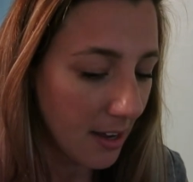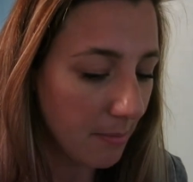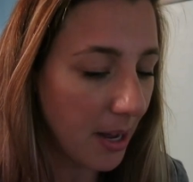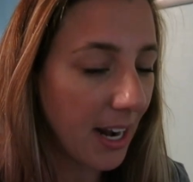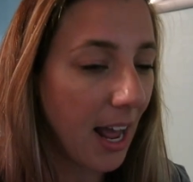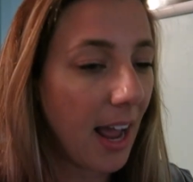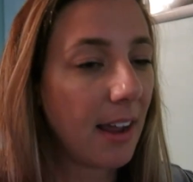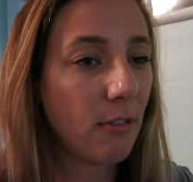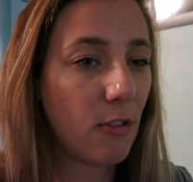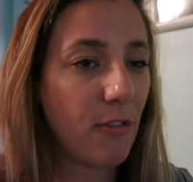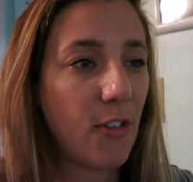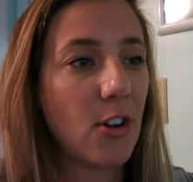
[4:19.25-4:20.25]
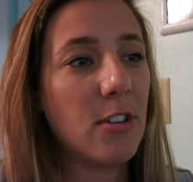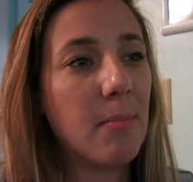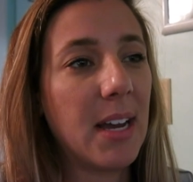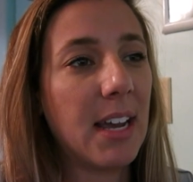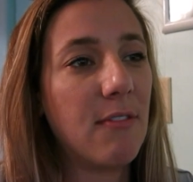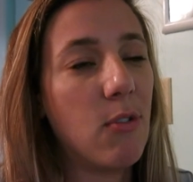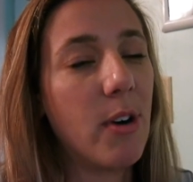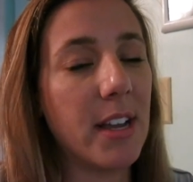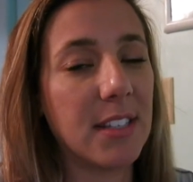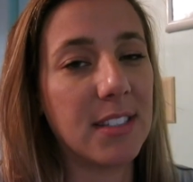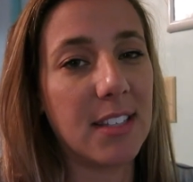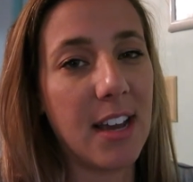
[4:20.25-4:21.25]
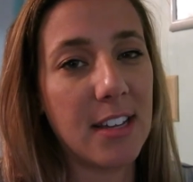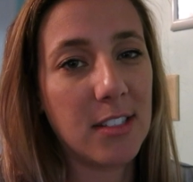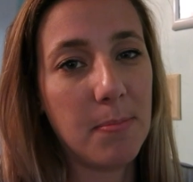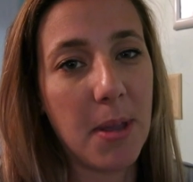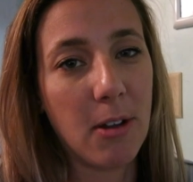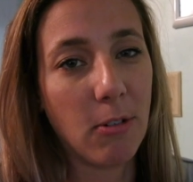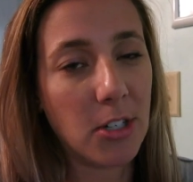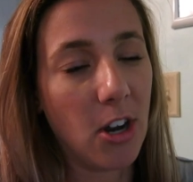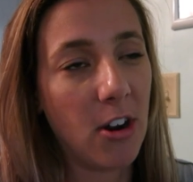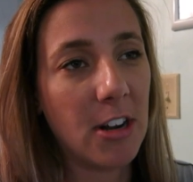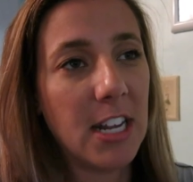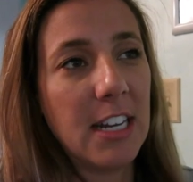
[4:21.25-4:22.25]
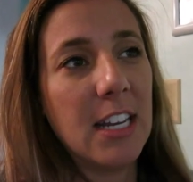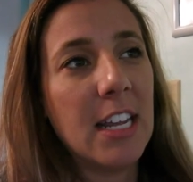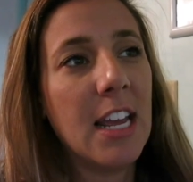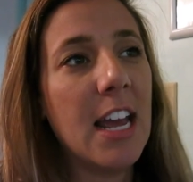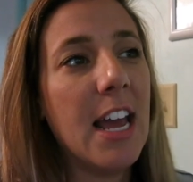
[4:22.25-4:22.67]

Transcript: But I refer to my voice as being retarded,